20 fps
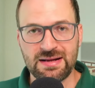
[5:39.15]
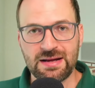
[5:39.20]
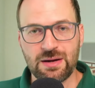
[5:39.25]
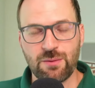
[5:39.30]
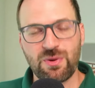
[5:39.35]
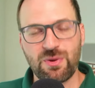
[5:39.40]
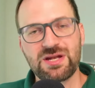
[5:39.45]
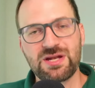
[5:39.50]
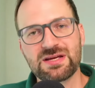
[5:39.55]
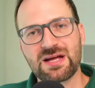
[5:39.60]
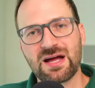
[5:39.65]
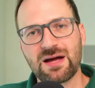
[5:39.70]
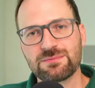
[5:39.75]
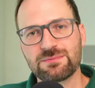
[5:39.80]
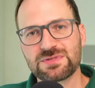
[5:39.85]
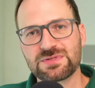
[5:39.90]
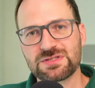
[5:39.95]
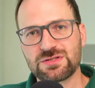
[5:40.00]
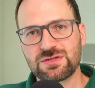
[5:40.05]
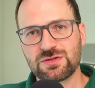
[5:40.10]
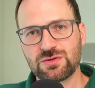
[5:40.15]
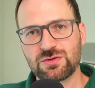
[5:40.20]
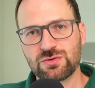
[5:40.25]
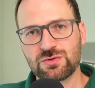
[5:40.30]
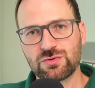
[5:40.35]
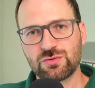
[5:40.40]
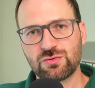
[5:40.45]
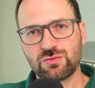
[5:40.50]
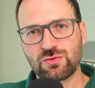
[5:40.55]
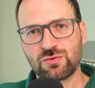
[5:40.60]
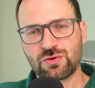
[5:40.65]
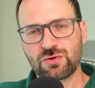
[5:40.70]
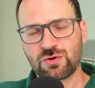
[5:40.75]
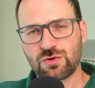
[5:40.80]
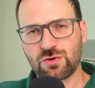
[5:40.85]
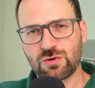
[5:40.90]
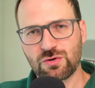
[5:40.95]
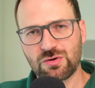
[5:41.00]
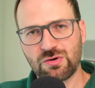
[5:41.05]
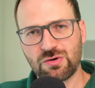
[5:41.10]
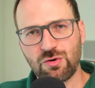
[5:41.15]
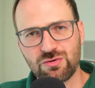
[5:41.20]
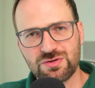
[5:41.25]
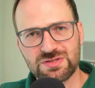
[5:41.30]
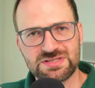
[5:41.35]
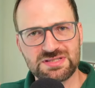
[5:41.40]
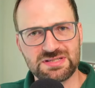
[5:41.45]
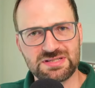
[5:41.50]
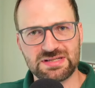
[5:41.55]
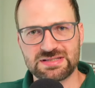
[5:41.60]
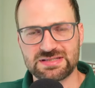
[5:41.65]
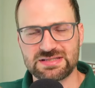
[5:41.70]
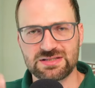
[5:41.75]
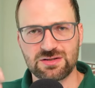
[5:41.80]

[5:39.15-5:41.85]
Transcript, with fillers: When it comes to courses